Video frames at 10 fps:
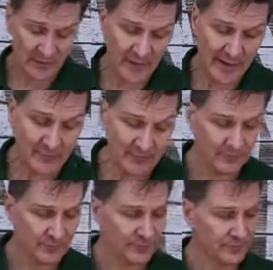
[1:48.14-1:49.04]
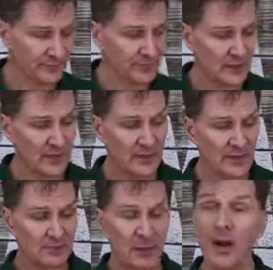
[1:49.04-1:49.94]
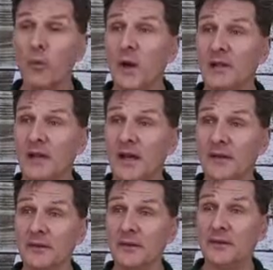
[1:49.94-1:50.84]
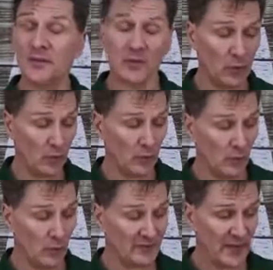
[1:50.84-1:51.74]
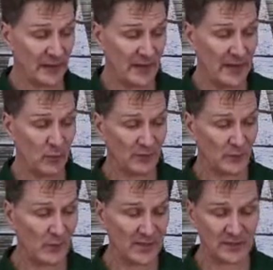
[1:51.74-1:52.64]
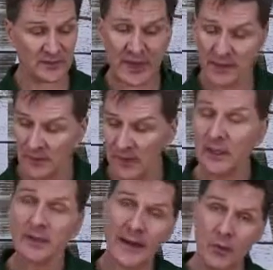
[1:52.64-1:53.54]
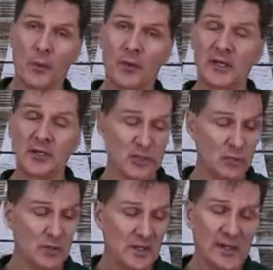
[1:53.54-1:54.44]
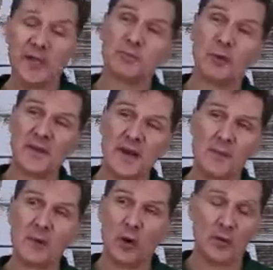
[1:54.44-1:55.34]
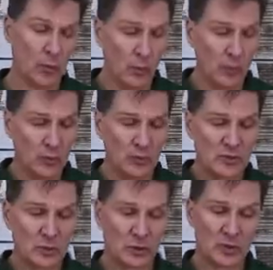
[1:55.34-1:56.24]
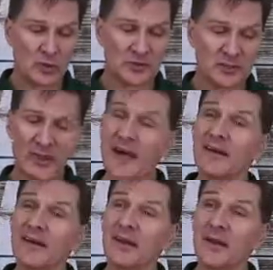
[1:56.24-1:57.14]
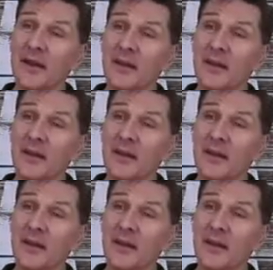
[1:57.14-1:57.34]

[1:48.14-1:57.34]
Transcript: that is part one done. So what we've done now, we've created that. Now what we're going to do is put the other bit on the wall, which will hook onto that and allow